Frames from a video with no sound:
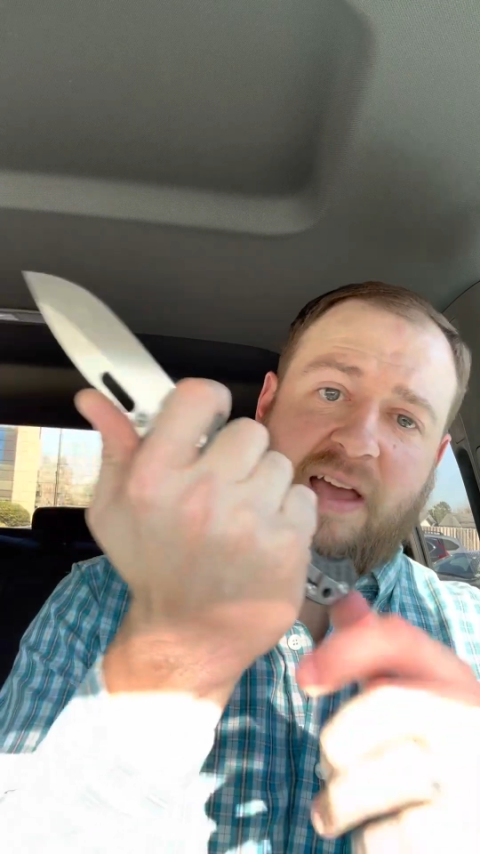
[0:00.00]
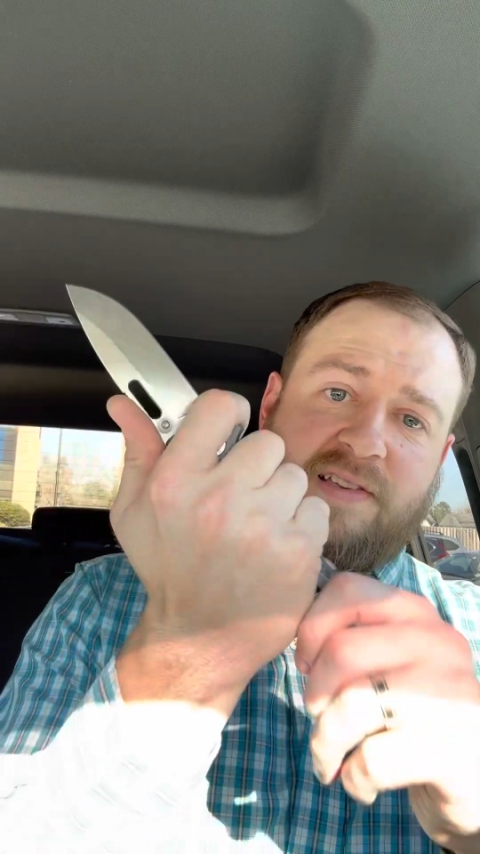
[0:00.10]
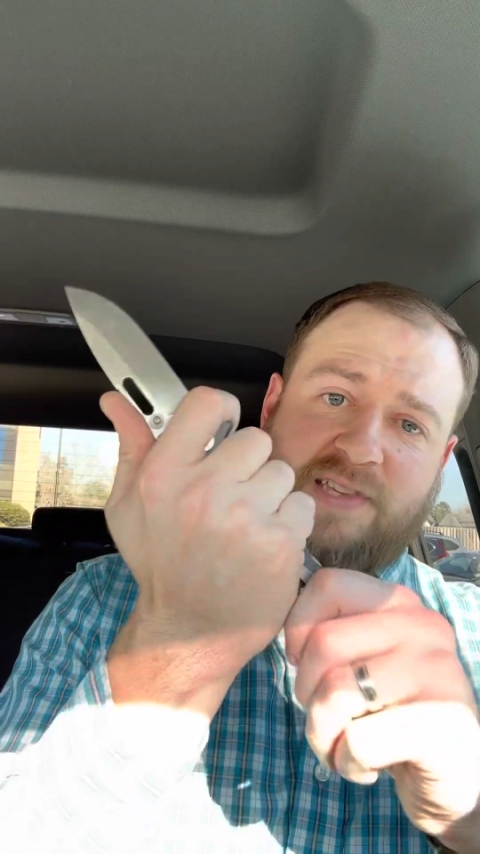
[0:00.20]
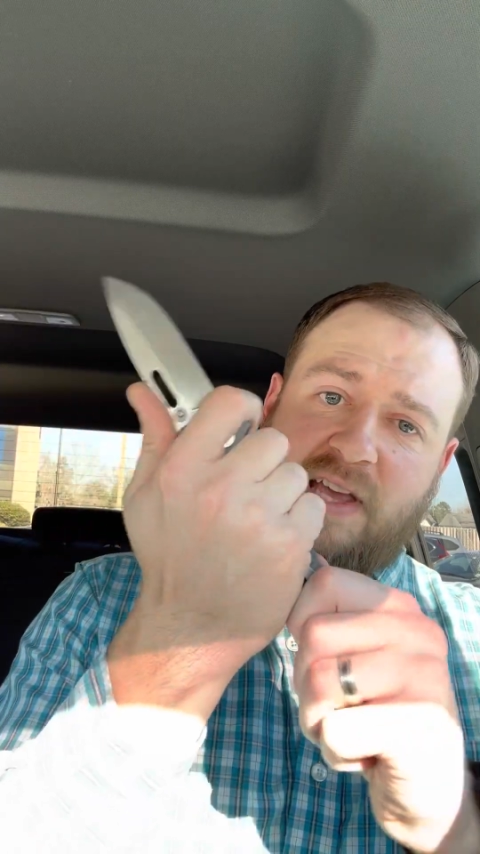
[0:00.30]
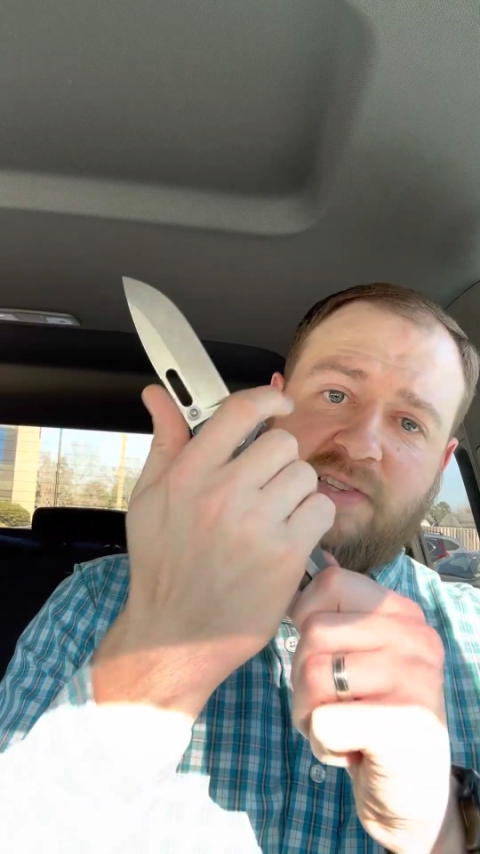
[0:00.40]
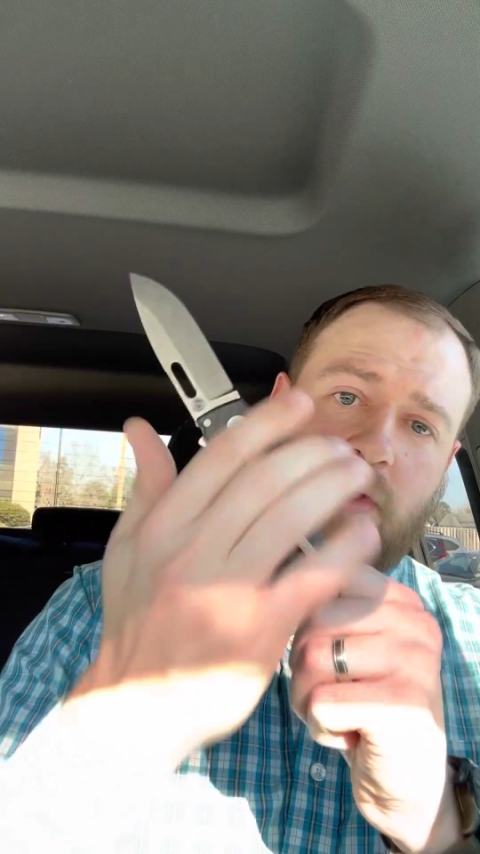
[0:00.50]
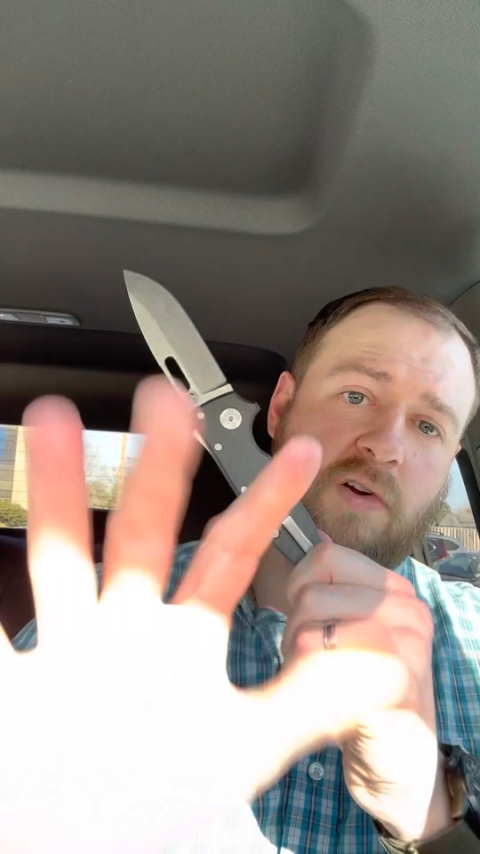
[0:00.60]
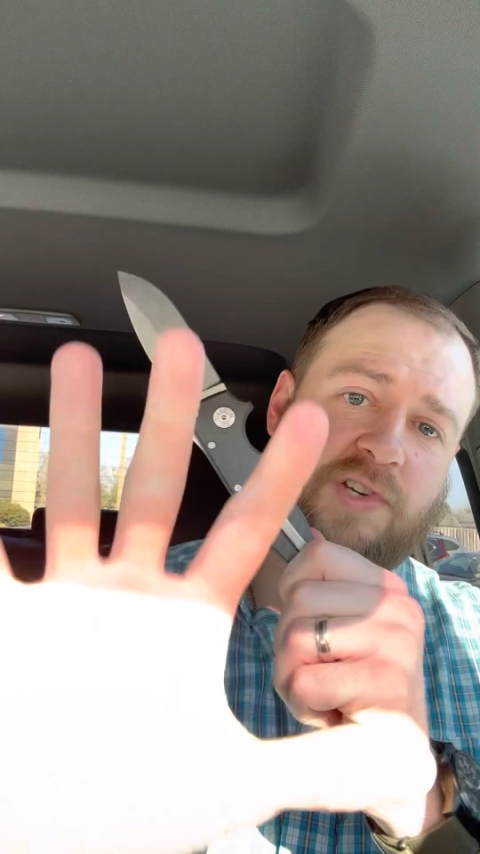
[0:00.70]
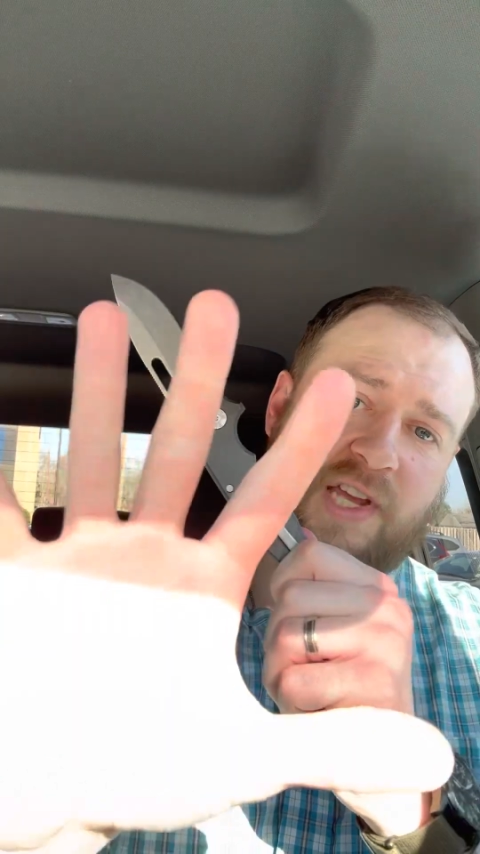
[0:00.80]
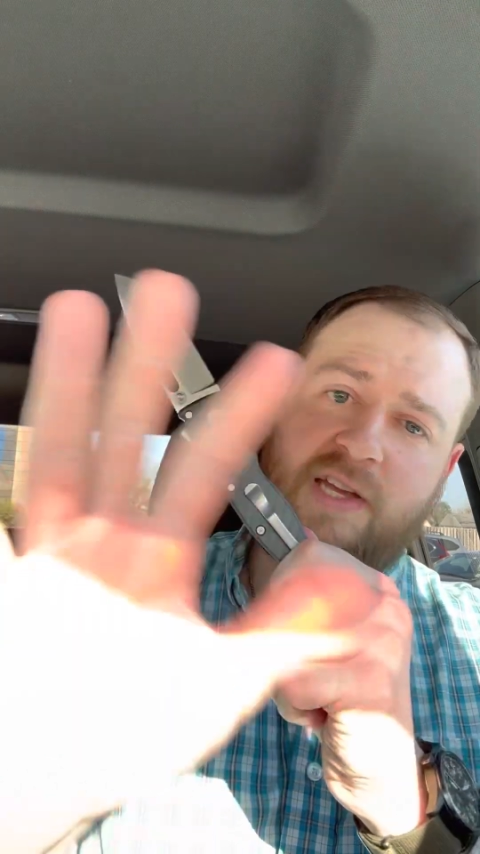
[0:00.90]
size
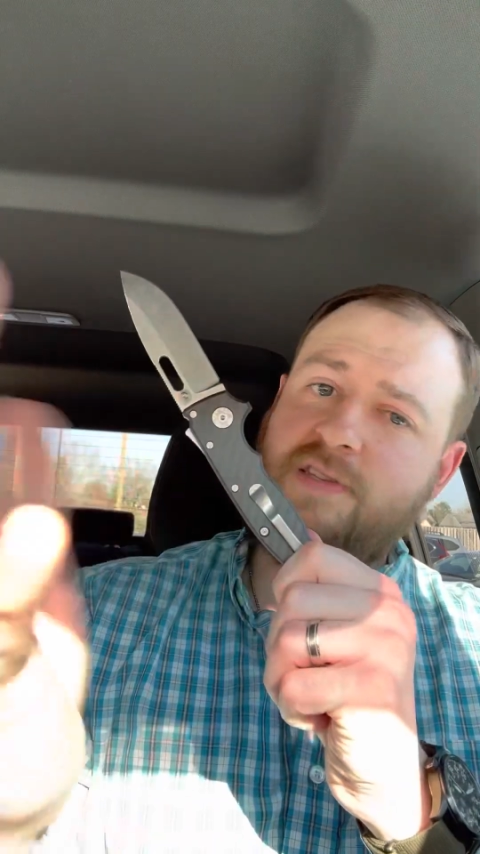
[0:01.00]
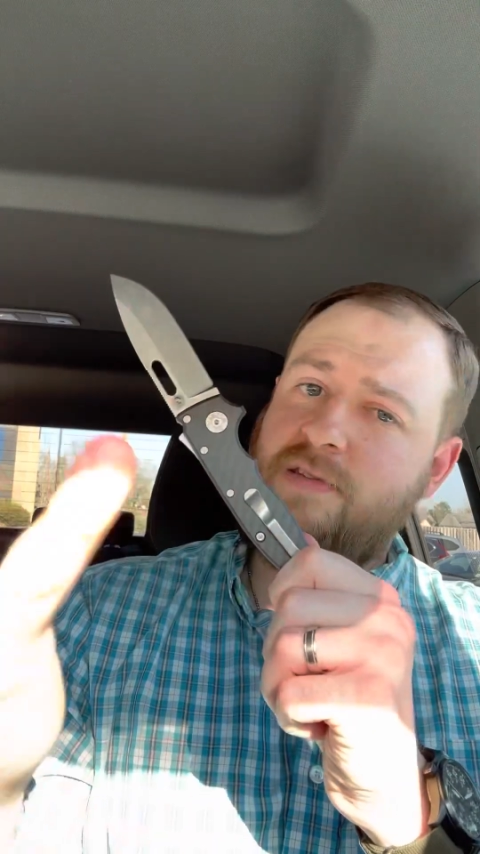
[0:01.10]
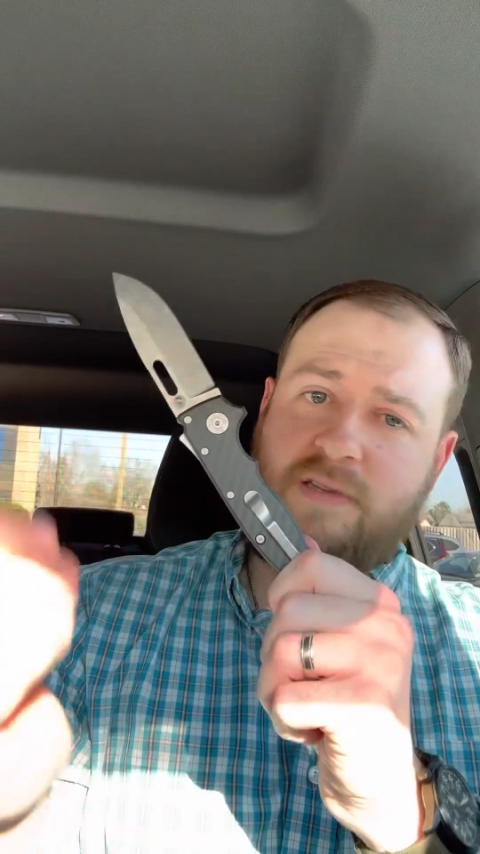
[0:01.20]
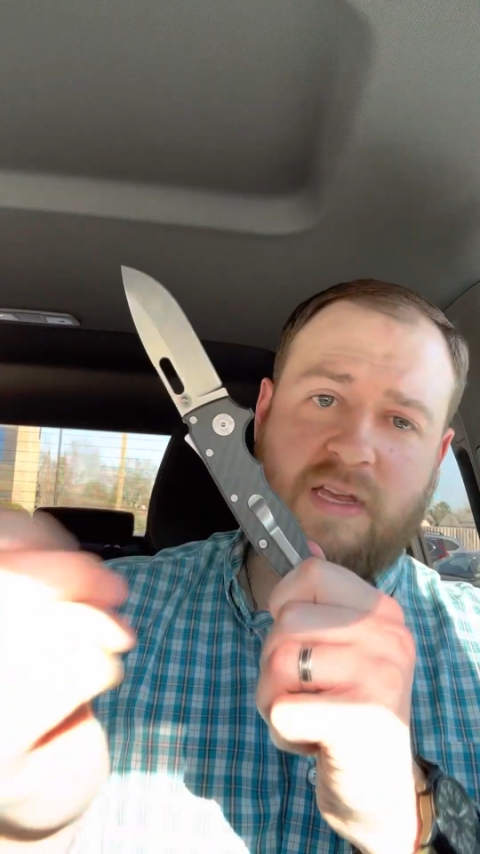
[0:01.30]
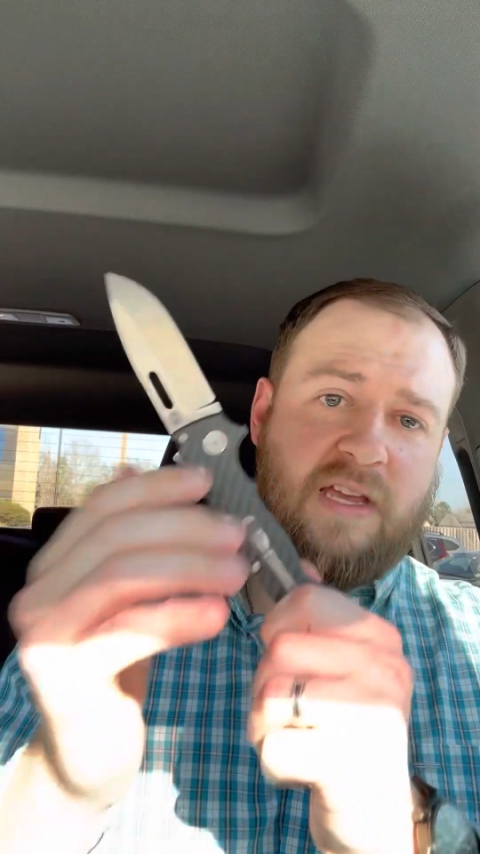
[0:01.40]
large hands